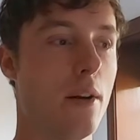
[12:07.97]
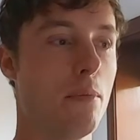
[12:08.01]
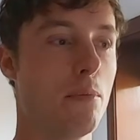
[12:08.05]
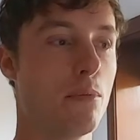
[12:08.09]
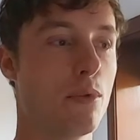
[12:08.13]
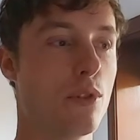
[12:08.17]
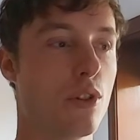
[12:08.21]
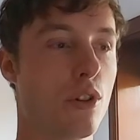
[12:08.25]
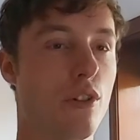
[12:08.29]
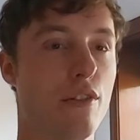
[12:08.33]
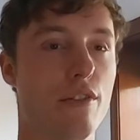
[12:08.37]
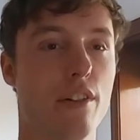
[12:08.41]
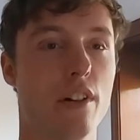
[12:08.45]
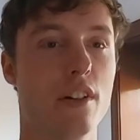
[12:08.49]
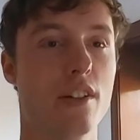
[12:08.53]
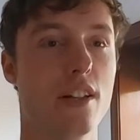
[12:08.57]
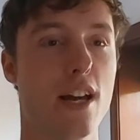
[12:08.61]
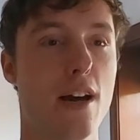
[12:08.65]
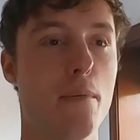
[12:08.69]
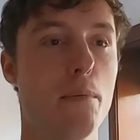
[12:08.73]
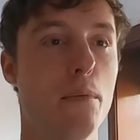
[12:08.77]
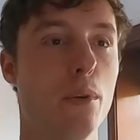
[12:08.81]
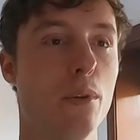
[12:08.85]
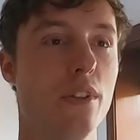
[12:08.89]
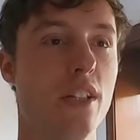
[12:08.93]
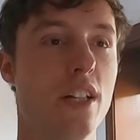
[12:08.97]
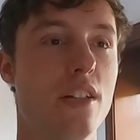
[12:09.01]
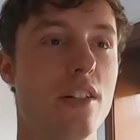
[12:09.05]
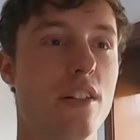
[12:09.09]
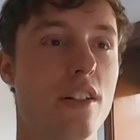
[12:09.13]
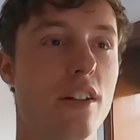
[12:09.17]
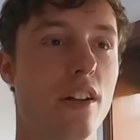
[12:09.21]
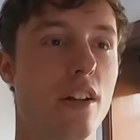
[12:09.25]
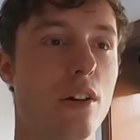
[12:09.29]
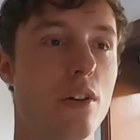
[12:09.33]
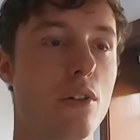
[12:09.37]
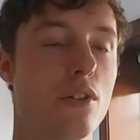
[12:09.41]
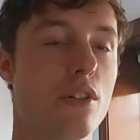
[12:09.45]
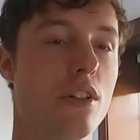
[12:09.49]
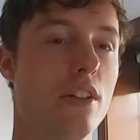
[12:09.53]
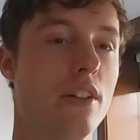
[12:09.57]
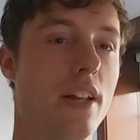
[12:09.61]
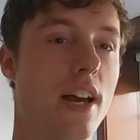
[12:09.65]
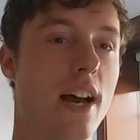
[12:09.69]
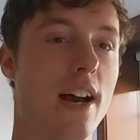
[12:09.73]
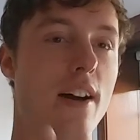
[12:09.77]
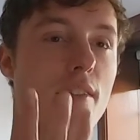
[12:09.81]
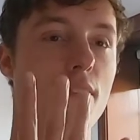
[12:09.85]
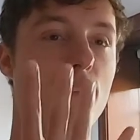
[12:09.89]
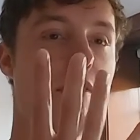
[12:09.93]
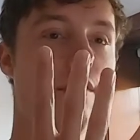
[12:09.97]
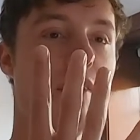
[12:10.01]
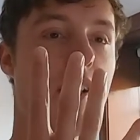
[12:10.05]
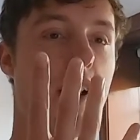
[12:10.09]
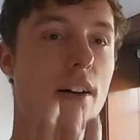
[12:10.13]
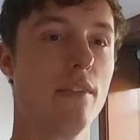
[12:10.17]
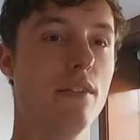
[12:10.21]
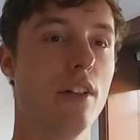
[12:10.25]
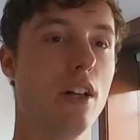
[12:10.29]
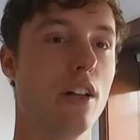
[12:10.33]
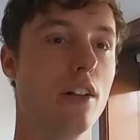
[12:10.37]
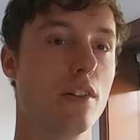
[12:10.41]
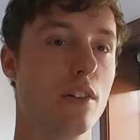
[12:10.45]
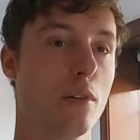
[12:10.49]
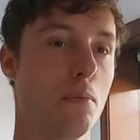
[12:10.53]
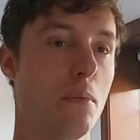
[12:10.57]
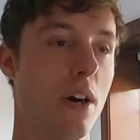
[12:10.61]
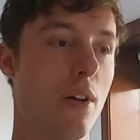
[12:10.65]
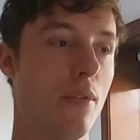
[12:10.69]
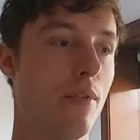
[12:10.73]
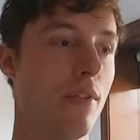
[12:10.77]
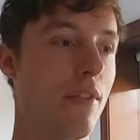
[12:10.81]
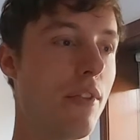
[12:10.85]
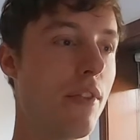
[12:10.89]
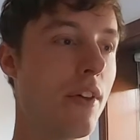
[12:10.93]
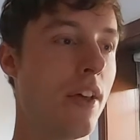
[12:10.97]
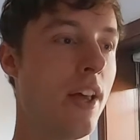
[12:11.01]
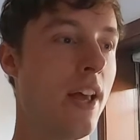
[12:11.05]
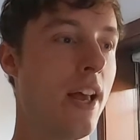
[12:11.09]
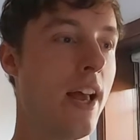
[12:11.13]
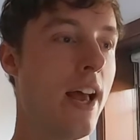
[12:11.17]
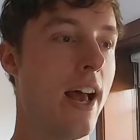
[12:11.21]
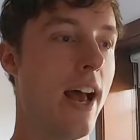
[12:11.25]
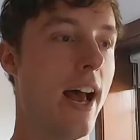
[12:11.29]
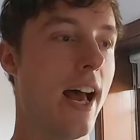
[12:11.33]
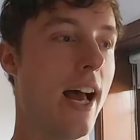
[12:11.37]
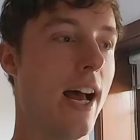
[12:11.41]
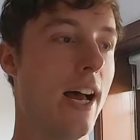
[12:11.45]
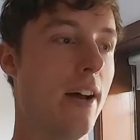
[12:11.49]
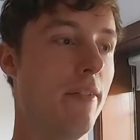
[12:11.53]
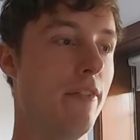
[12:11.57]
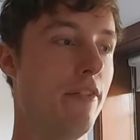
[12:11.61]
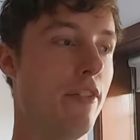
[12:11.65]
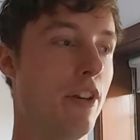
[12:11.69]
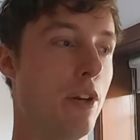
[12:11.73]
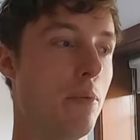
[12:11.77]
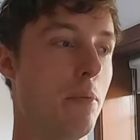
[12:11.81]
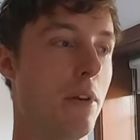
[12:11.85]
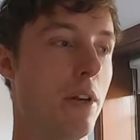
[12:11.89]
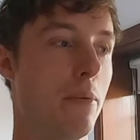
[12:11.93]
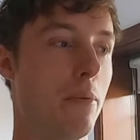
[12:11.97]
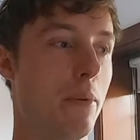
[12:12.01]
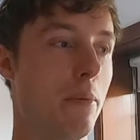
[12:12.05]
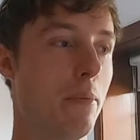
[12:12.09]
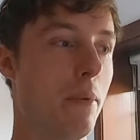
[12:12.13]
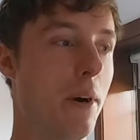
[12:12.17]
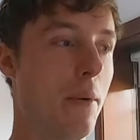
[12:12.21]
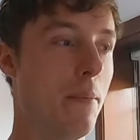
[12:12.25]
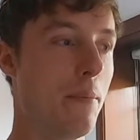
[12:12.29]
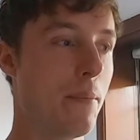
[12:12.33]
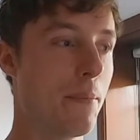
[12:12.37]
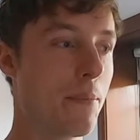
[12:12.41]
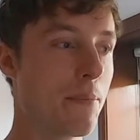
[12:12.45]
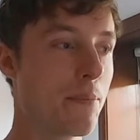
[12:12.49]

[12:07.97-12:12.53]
So for example, DigitalOcean at $5 a month for your minimum one.